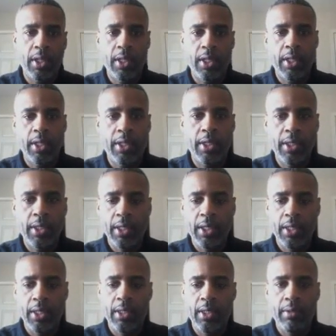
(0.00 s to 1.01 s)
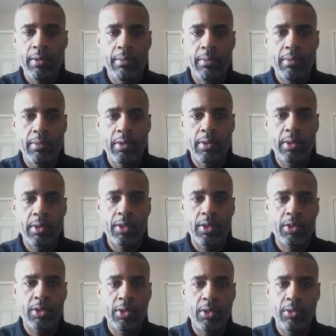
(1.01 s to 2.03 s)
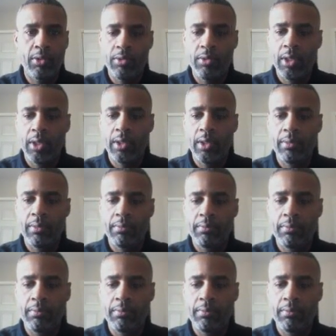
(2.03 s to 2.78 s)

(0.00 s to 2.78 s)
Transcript: and let's go.